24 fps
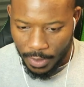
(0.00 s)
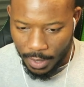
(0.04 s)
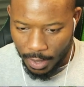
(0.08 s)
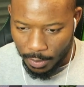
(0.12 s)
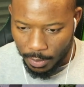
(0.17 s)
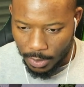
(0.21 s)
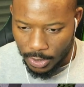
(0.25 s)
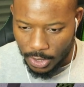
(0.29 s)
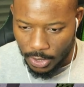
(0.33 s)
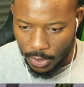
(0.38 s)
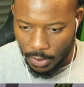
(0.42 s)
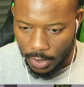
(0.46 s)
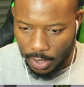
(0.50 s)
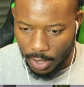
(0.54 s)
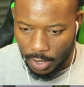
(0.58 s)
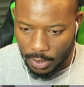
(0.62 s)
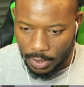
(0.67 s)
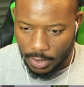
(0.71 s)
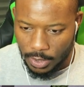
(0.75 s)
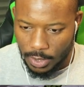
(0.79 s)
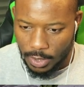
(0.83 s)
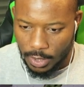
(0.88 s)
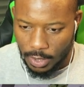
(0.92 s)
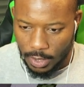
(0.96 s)
That was so
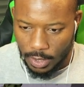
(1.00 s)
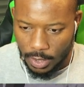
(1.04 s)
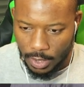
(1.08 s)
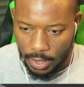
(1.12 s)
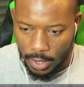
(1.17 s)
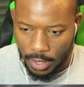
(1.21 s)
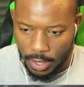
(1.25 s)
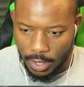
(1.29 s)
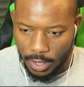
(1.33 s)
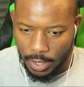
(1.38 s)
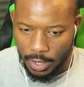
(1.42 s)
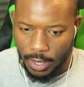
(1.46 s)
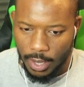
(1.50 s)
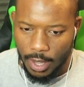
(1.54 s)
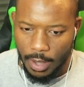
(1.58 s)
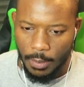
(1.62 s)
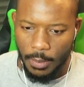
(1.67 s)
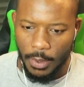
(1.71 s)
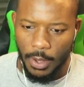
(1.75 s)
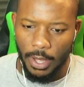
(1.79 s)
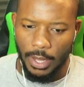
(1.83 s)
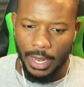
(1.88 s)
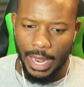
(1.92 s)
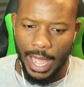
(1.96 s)
close. Alright,
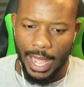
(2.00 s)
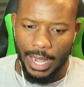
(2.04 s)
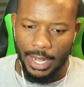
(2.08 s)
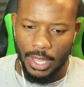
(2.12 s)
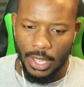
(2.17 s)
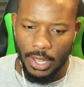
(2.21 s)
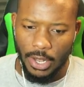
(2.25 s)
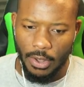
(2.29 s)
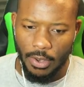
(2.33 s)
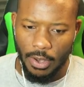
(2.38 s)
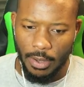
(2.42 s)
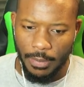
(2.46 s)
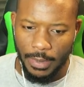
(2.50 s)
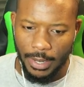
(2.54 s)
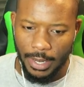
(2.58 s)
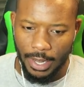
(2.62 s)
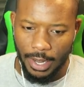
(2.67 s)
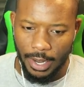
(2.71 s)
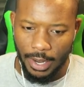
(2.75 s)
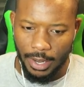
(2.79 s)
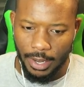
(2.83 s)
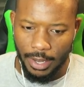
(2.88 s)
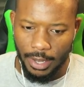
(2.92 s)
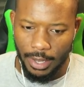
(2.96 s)
come on. How do you know I'm in
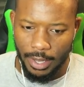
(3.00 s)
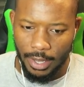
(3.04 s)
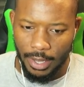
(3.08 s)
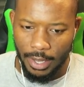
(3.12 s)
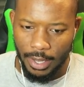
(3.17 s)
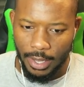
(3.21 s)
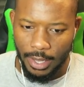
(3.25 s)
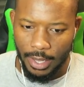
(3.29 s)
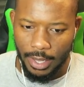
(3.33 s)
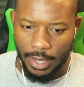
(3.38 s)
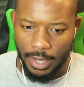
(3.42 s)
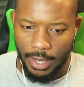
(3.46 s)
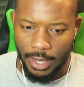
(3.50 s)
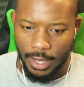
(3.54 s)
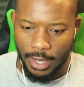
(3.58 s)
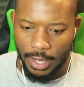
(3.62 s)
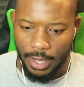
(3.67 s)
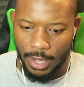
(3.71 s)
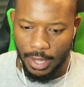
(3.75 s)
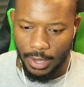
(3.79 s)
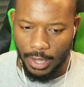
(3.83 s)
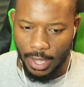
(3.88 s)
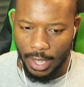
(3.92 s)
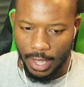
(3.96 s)
here?
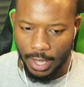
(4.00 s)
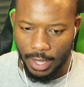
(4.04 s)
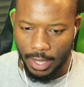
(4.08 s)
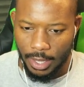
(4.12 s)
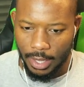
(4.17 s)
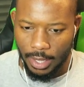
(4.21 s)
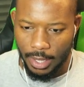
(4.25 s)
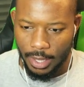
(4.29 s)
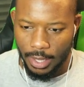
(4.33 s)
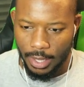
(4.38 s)
Okay.